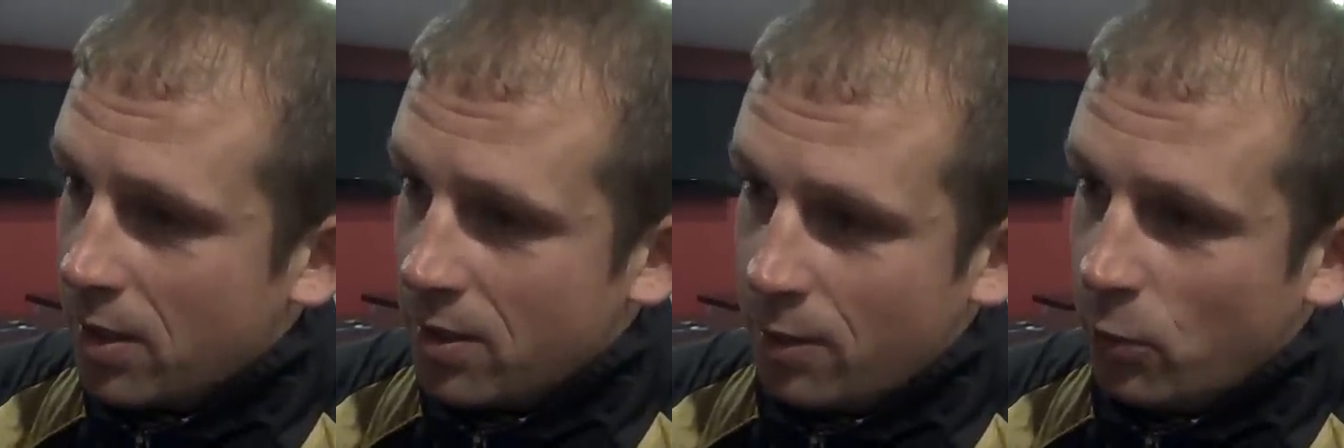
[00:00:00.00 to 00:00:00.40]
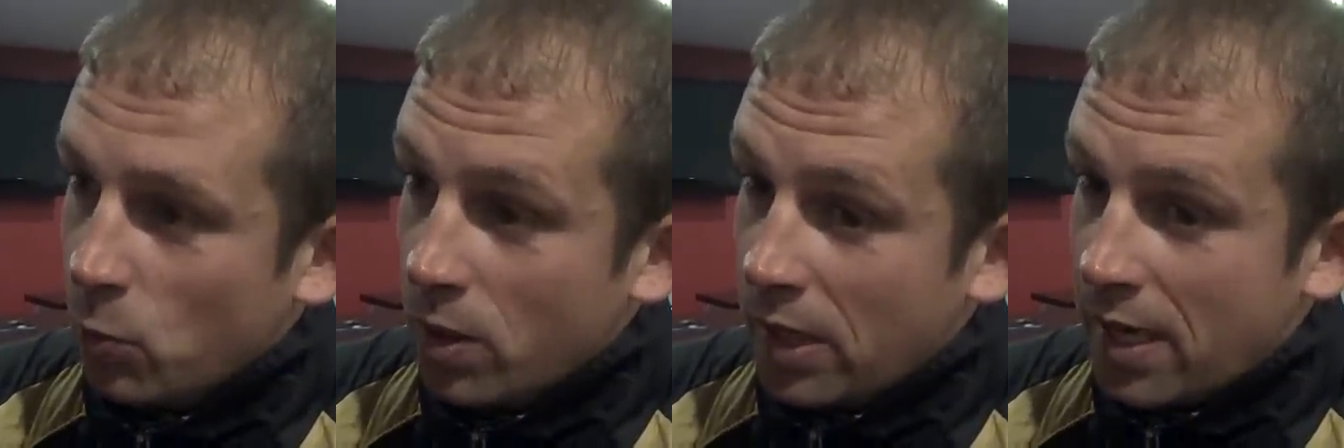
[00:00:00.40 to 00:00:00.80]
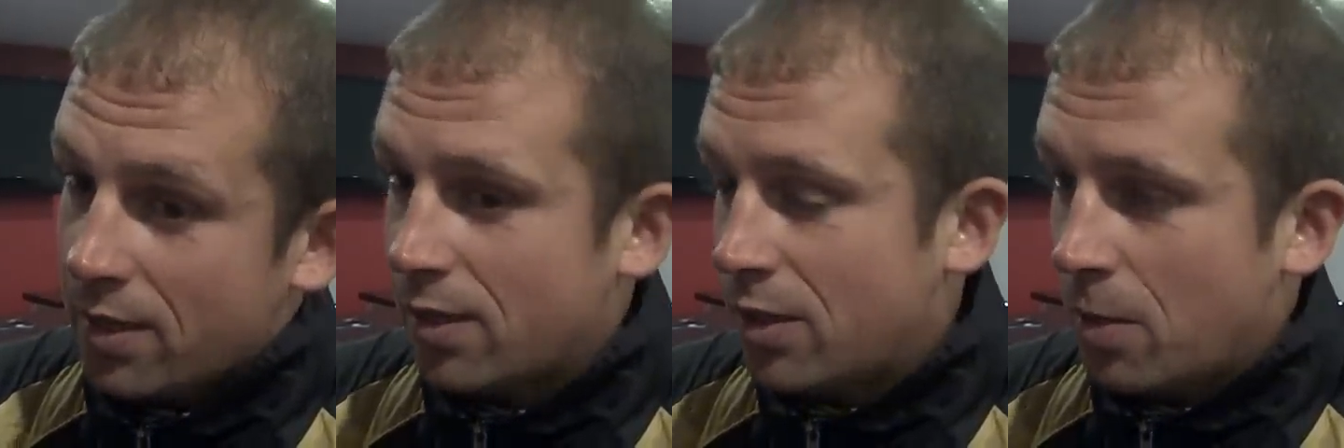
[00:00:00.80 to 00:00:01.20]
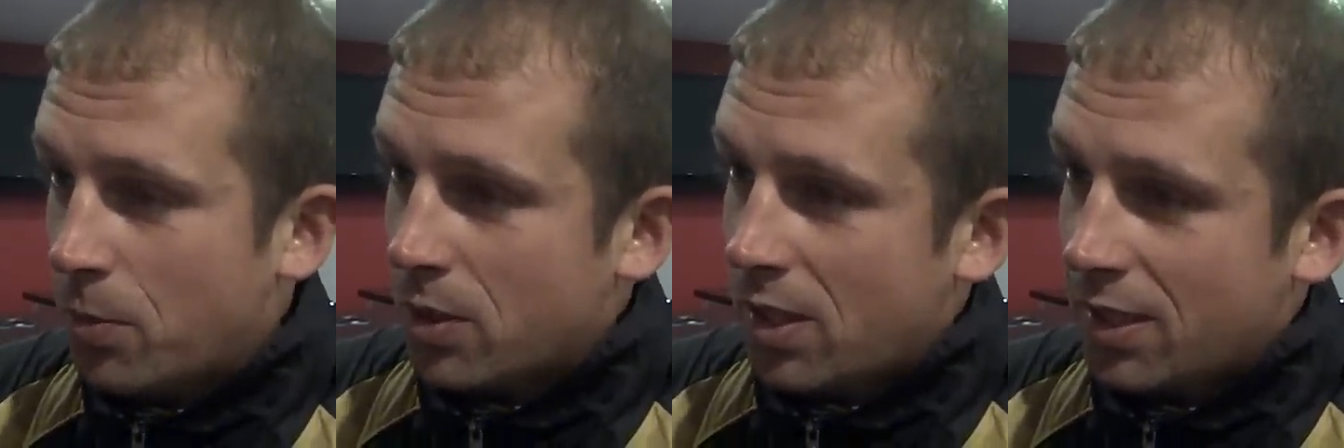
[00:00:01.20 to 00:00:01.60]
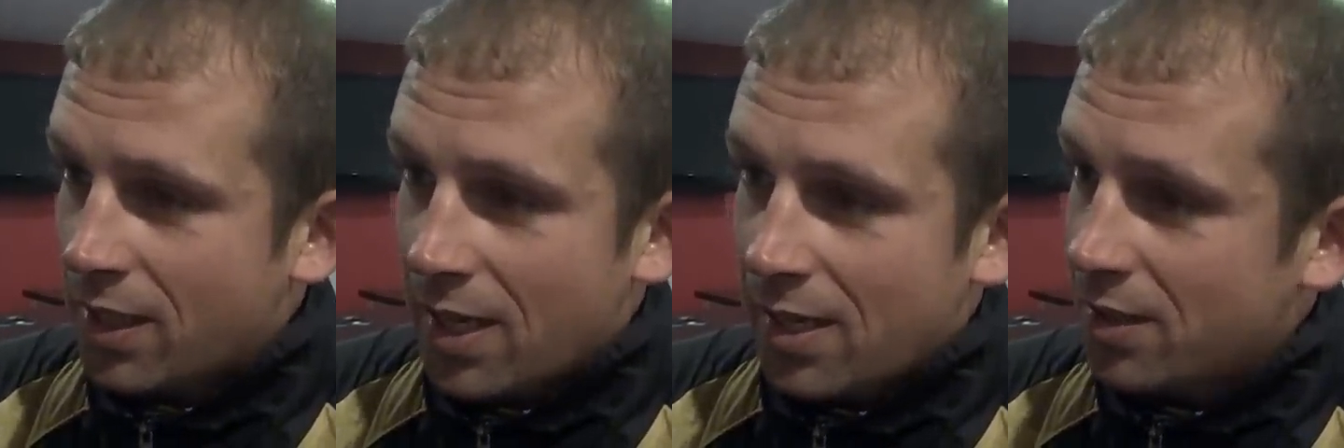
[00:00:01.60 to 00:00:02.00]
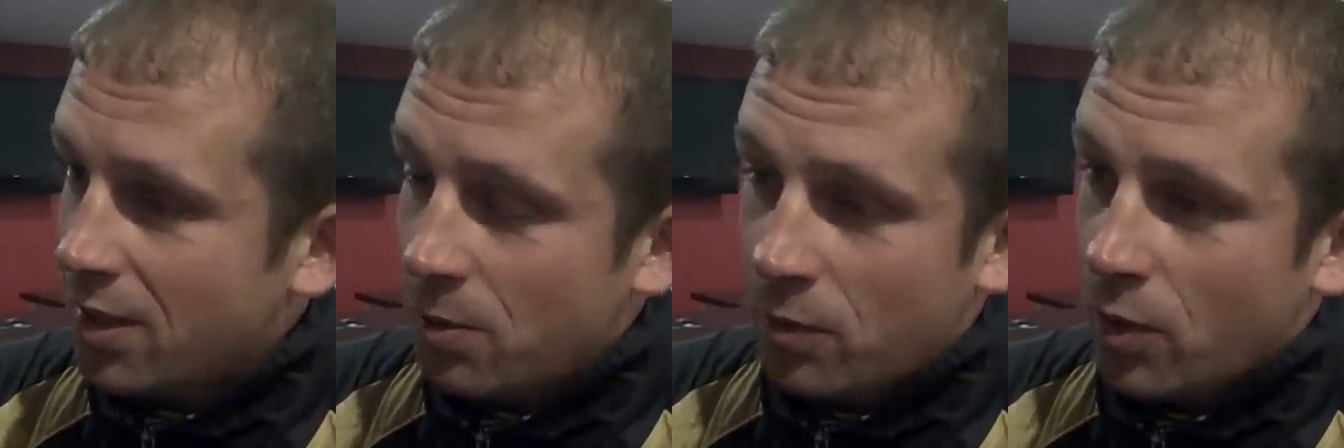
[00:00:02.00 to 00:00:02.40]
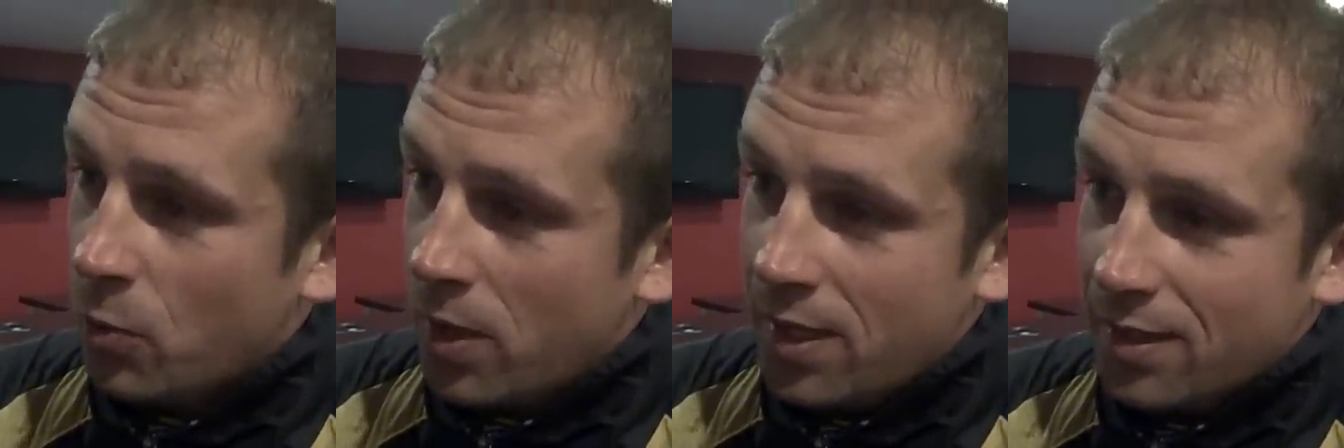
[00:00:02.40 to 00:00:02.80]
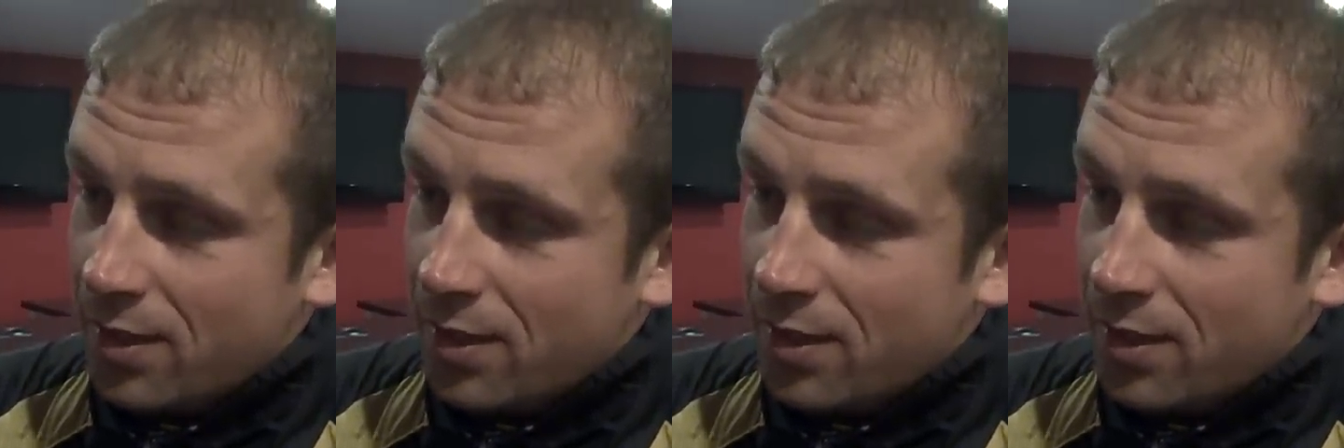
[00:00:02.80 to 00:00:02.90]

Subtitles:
because if we want to get into the Champions League again next year, we've got to win it.